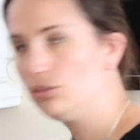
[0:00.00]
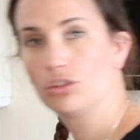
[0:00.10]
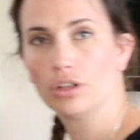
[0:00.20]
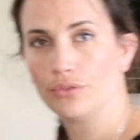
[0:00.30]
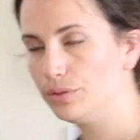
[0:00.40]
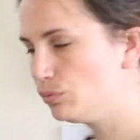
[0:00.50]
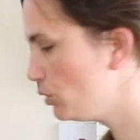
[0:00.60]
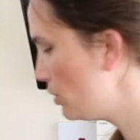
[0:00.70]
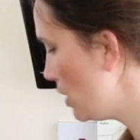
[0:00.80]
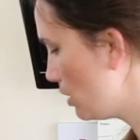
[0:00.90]
you cover in
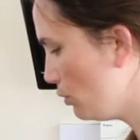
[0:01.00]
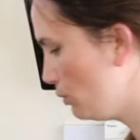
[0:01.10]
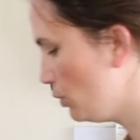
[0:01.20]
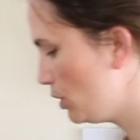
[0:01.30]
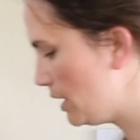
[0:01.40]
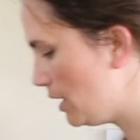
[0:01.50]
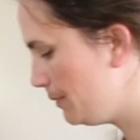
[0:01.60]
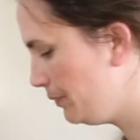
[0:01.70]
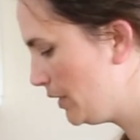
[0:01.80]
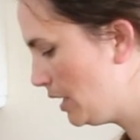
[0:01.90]
water, cold
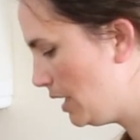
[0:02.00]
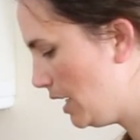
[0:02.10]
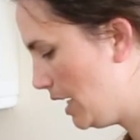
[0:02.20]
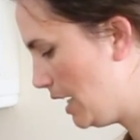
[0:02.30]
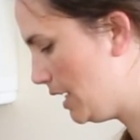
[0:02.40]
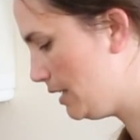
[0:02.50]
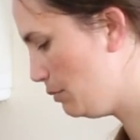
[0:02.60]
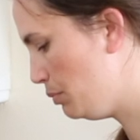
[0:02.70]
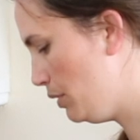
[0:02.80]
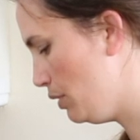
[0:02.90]
water, and
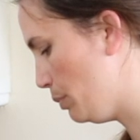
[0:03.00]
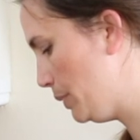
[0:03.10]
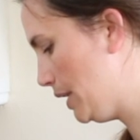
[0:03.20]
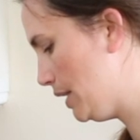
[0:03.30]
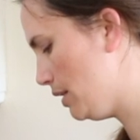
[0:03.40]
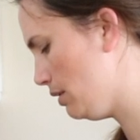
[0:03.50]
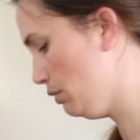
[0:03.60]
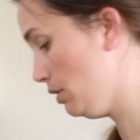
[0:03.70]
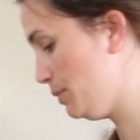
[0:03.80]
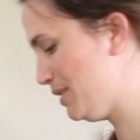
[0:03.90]
plop in,
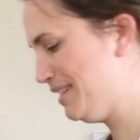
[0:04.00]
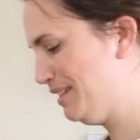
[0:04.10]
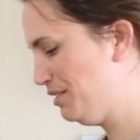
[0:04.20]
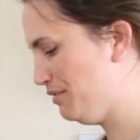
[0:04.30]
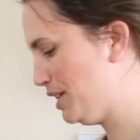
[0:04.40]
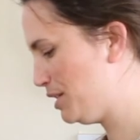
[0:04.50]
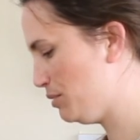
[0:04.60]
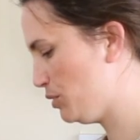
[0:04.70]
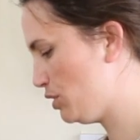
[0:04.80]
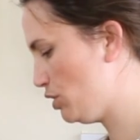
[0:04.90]
your
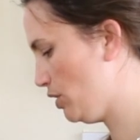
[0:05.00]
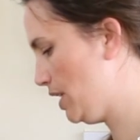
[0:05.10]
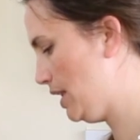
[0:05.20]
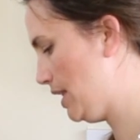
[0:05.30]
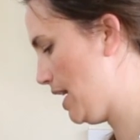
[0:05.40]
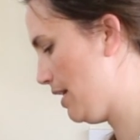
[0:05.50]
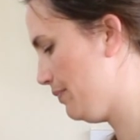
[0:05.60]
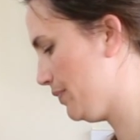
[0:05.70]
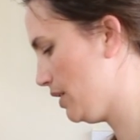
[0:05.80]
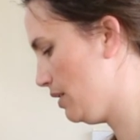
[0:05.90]
vegetable stock in there
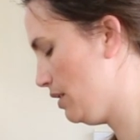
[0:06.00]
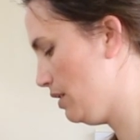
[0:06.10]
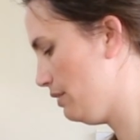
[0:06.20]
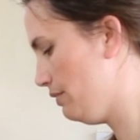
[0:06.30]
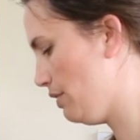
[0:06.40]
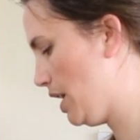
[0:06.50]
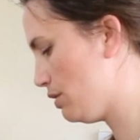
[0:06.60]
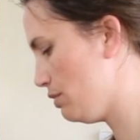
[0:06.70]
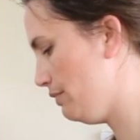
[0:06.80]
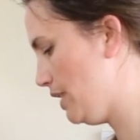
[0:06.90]
for
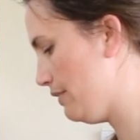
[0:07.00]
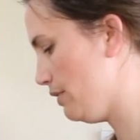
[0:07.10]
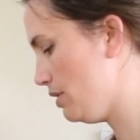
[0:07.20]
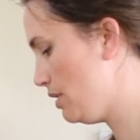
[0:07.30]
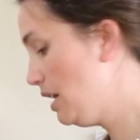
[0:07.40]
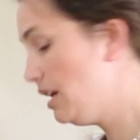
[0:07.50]
extra flavours.